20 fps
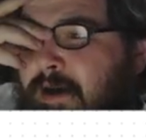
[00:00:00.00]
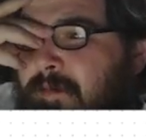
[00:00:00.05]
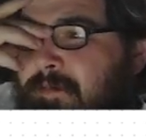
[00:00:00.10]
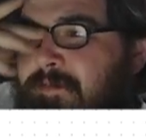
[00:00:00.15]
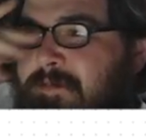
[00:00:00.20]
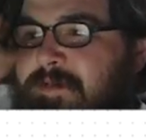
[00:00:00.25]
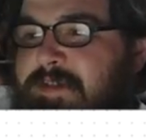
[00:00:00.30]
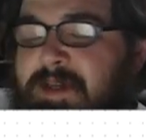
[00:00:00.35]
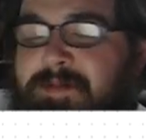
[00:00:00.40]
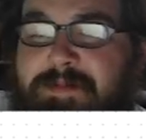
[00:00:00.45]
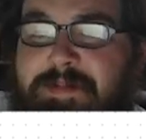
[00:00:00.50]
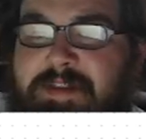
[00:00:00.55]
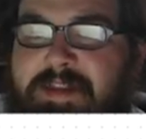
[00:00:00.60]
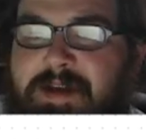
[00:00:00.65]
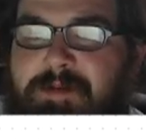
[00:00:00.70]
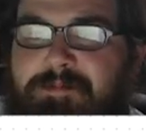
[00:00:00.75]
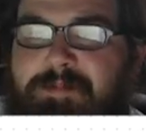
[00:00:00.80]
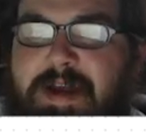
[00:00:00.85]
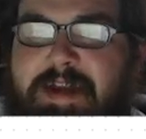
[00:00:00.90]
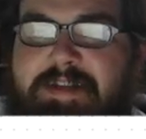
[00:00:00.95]
Something
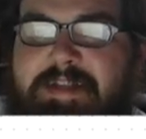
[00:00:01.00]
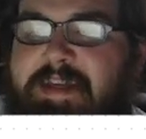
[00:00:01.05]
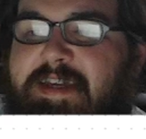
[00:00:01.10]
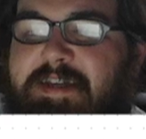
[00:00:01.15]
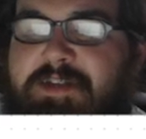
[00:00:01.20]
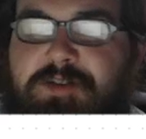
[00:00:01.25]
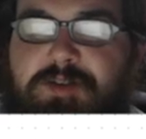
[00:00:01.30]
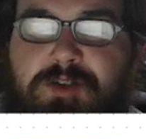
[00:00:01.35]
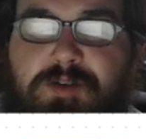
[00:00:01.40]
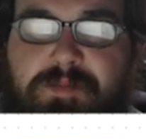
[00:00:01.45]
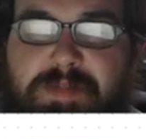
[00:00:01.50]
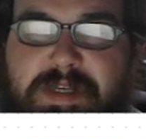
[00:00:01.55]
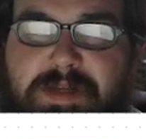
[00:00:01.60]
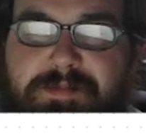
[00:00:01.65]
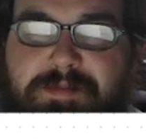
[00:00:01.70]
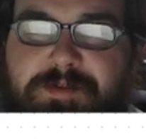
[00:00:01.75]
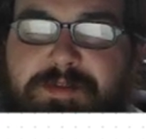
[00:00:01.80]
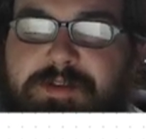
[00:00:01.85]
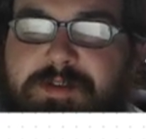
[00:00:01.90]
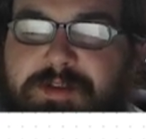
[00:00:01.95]
that might take two
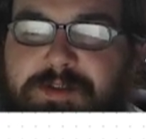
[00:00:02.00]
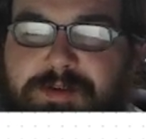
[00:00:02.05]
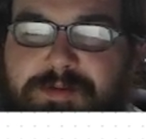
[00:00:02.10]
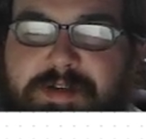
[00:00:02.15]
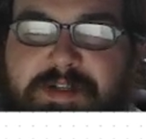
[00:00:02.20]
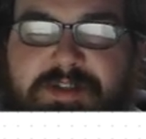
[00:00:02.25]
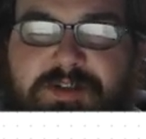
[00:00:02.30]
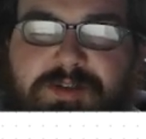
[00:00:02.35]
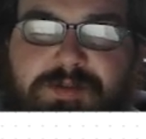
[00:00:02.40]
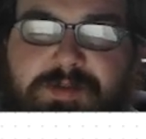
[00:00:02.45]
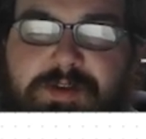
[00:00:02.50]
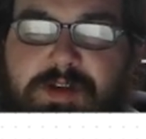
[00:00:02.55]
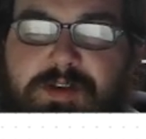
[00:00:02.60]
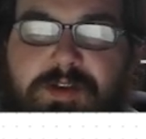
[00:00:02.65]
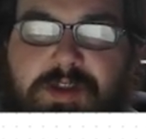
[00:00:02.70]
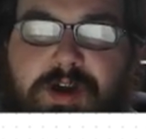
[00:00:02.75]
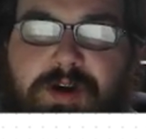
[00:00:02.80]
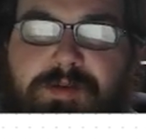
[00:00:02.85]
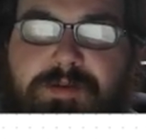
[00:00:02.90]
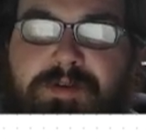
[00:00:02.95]
people to do, it's doing
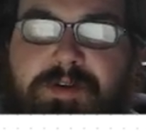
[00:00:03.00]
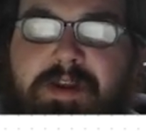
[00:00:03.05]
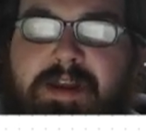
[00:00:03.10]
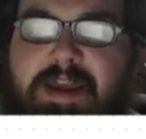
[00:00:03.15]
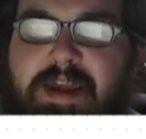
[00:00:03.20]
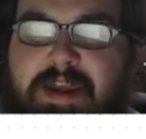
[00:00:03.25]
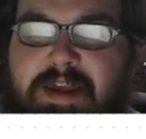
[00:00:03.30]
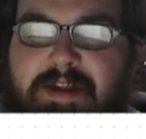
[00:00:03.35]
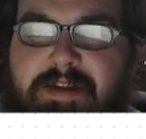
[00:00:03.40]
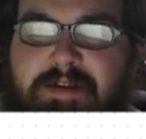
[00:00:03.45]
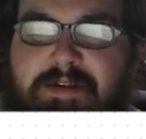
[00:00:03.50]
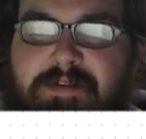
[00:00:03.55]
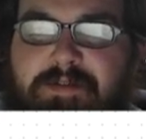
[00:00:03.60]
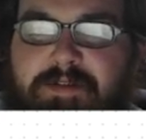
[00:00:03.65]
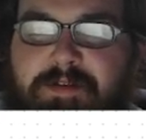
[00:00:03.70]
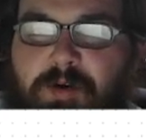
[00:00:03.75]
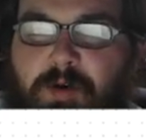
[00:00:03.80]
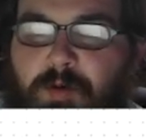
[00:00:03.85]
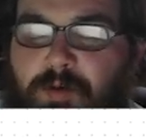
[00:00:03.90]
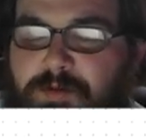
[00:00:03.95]
alone, and
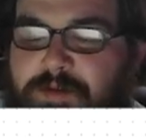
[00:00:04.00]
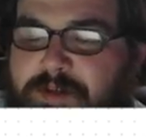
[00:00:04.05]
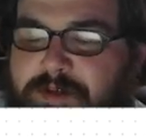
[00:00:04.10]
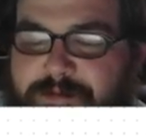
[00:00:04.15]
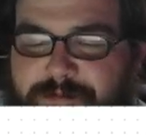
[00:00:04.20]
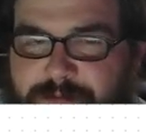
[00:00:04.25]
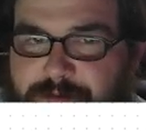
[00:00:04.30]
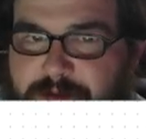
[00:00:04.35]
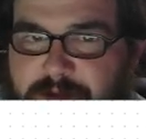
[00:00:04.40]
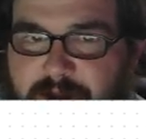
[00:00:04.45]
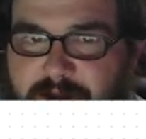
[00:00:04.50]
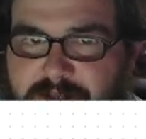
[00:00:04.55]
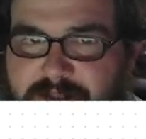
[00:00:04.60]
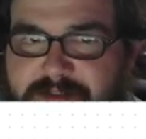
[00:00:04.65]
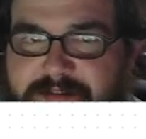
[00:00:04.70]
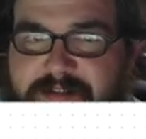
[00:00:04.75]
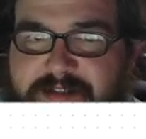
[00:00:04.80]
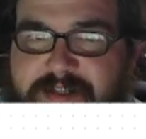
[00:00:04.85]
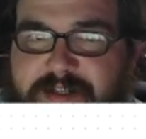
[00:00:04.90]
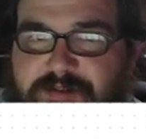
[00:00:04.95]
only for the cost of
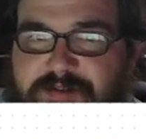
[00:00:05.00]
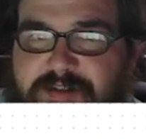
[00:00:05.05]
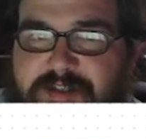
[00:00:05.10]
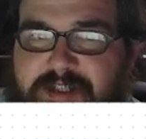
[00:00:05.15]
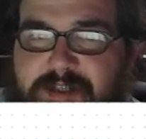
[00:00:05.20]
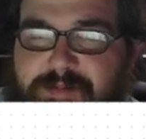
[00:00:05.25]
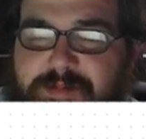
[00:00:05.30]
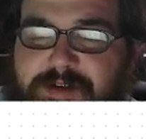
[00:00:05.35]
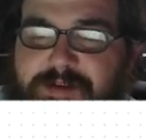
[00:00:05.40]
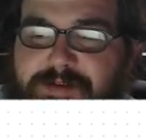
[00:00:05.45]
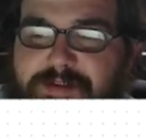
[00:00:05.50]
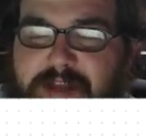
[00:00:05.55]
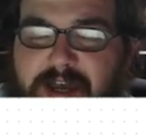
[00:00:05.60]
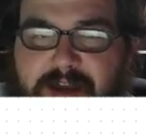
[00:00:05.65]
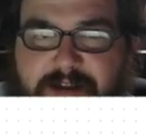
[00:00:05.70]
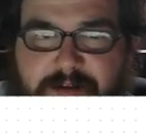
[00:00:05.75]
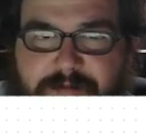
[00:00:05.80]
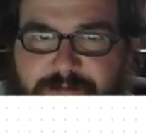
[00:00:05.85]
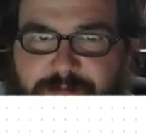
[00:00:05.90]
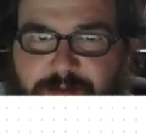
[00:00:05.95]
the electricity bill, not
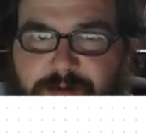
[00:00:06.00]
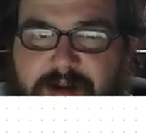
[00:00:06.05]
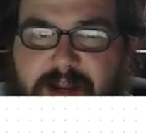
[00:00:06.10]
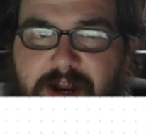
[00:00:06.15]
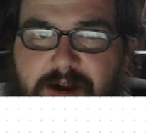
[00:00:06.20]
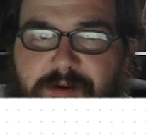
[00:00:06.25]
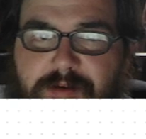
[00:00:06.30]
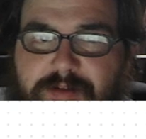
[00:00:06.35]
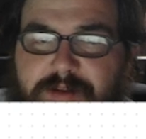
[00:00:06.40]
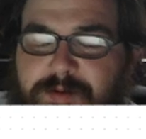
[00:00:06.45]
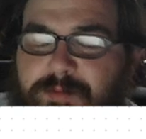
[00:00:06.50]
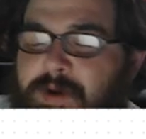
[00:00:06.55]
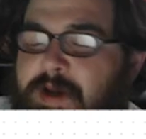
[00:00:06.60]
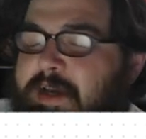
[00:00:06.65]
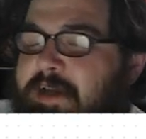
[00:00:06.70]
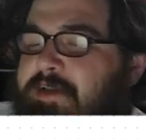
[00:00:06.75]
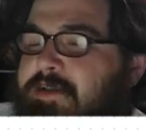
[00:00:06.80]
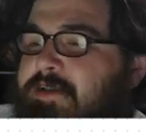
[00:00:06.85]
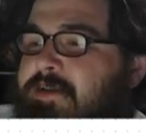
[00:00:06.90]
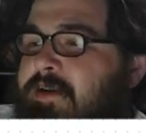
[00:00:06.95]
for an hourly
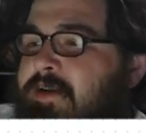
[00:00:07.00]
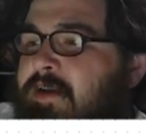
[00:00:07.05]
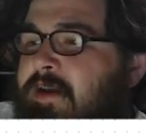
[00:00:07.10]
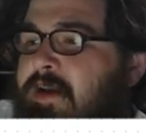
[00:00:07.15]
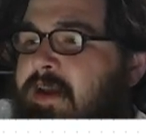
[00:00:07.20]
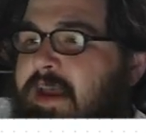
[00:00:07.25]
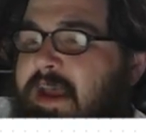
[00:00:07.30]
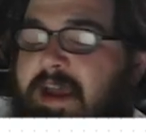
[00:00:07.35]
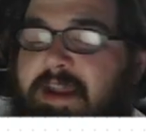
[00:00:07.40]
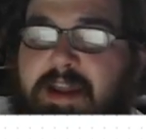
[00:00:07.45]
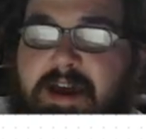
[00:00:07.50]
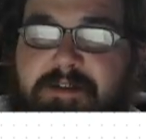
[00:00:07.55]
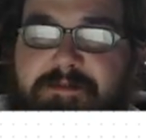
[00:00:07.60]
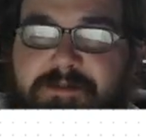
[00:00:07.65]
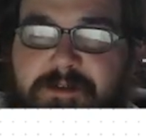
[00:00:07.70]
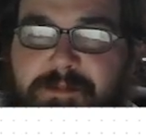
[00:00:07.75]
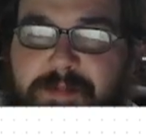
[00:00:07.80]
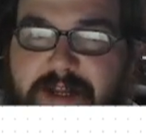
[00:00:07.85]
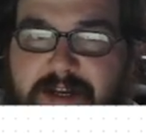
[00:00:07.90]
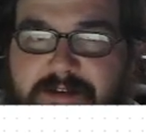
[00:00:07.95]
wage, and not for
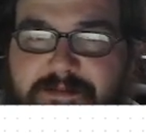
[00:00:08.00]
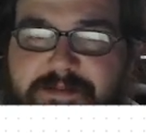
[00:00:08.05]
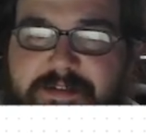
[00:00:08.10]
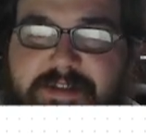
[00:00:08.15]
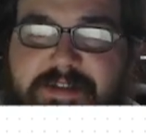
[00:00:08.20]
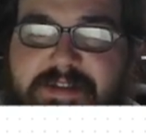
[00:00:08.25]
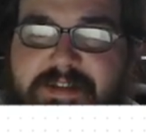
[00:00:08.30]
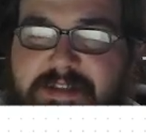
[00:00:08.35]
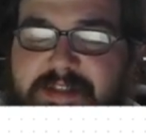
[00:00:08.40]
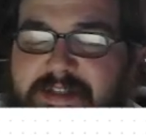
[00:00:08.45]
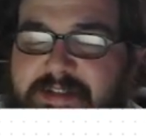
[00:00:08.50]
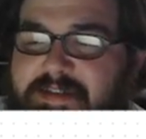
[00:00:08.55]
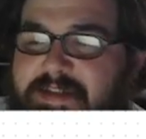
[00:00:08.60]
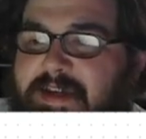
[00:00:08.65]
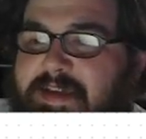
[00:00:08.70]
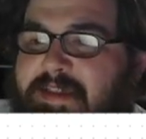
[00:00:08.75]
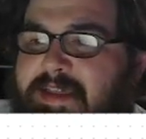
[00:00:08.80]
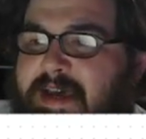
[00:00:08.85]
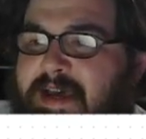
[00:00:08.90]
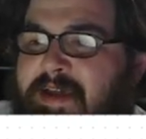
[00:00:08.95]
benefits and things like
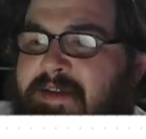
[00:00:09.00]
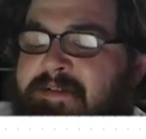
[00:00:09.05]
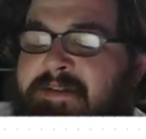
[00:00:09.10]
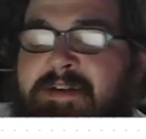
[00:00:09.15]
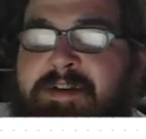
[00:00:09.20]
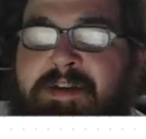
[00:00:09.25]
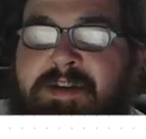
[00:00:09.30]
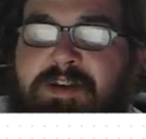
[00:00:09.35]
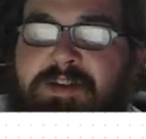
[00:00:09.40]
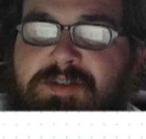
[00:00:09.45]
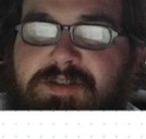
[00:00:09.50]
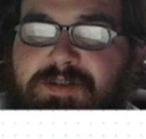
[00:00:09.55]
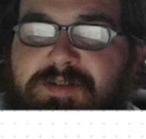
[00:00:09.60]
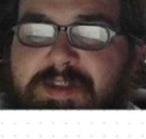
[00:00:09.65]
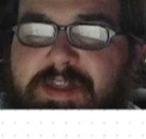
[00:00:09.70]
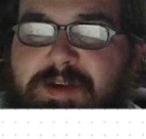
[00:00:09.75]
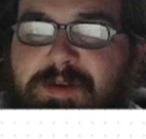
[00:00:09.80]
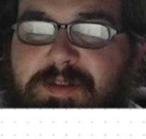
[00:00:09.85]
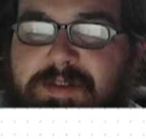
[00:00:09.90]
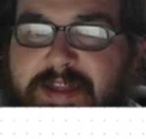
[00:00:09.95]
that. So
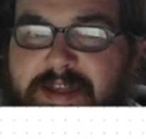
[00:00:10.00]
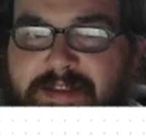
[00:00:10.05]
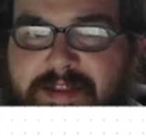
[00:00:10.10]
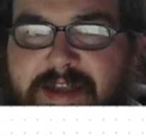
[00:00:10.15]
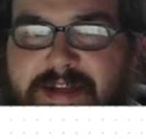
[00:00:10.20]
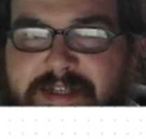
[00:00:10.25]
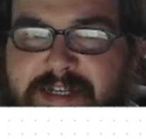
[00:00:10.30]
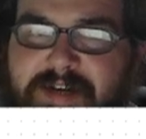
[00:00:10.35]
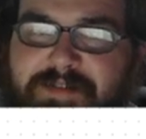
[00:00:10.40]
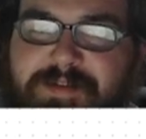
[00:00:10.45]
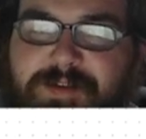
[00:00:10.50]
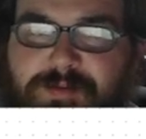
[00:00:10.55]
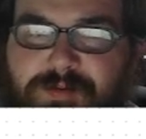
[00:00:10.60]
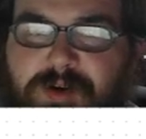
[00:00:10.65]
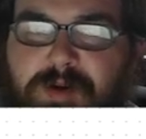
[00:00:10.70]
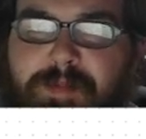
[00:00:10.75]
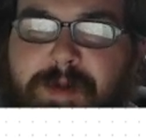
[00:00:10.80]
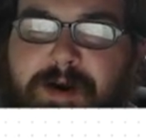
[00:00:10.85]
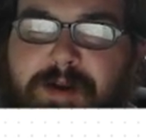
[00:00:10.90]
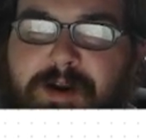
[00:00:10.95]
they liked having the
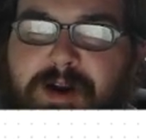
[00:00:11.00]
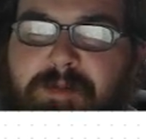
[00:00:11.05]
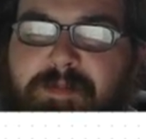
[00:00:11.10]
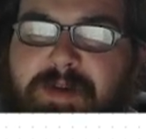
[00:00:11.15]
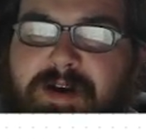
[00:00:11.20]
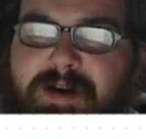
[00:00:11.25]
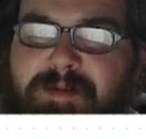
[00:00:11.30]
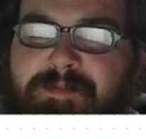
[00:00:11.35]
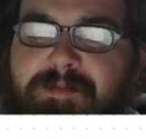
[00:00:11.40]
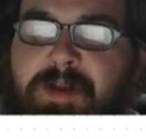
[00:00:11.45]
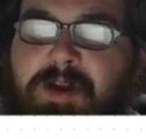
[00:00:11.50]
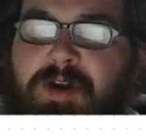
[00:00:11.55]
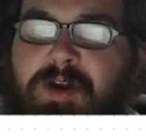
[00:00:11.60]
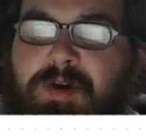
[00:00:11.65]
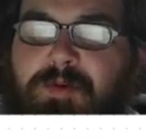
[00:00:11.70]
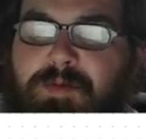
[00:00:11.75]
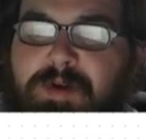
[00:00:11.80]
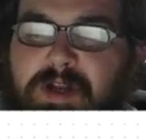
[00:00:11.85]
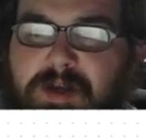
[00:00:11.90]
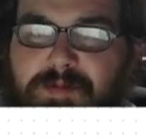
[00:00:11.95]
robot arm up.
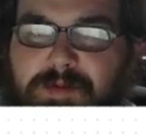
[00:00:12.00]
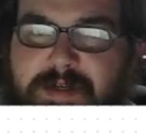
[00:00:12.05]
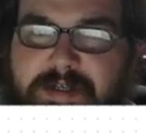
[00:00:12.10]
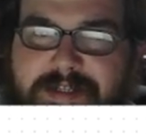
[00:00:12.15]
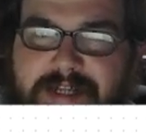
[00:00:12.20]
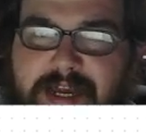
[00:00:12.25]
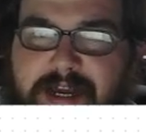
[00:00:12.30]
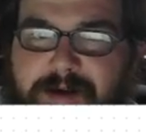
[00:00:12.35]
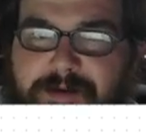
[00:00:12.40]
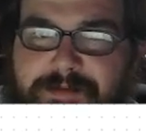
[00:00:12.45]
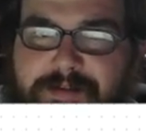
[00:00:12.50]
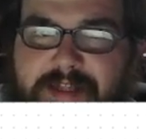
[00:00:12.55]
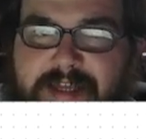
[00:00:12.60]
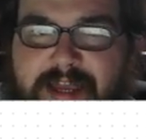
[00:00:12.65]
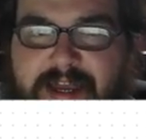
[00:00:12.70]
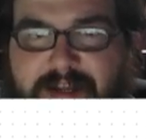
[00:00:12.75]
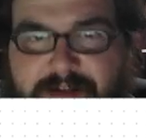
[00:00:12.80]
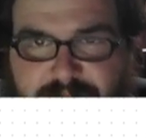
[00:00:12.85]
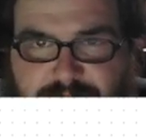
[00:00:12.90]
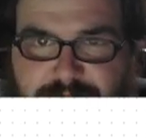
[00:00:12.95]
When it went down, they
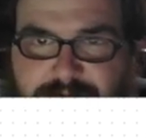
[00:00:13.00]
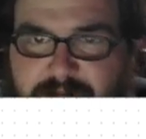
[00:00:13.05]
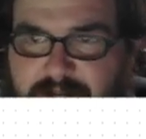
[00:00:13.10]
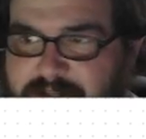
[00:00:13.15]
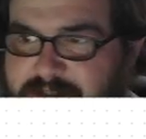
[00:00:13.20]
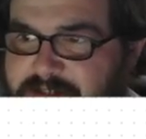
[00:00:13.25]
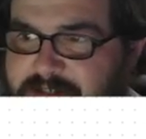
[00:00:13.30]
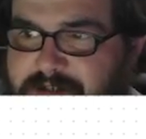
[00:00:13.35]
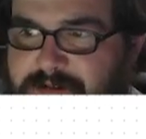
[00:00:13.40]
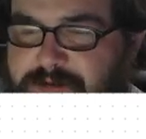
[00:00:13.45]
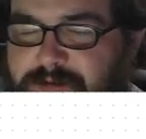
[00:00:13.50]
had two non-skilled